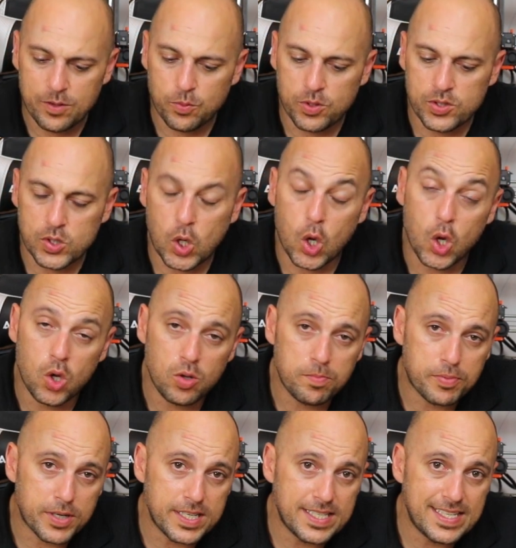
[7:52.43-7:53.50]
It was all
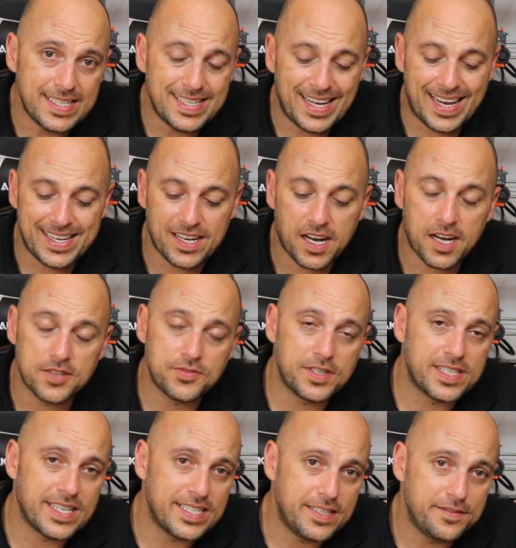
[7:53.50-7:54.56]
printed at one
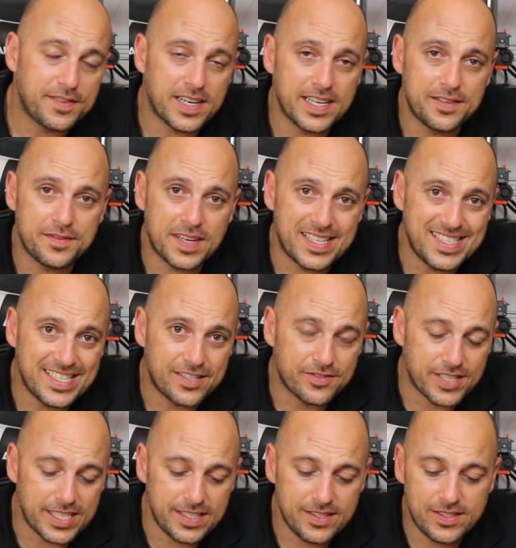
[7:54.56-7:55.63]
hundred ninety-five
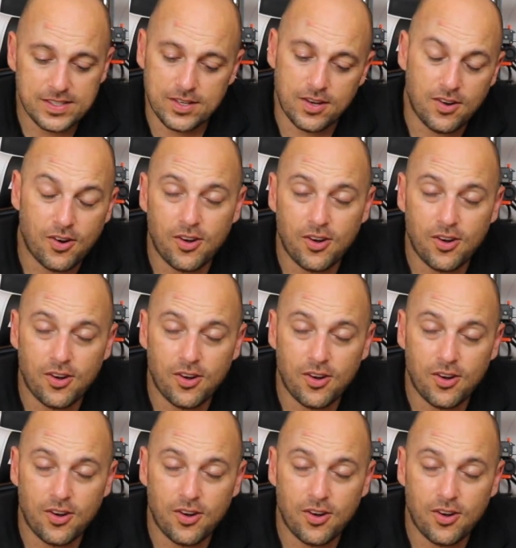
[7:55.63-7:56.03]
degrees,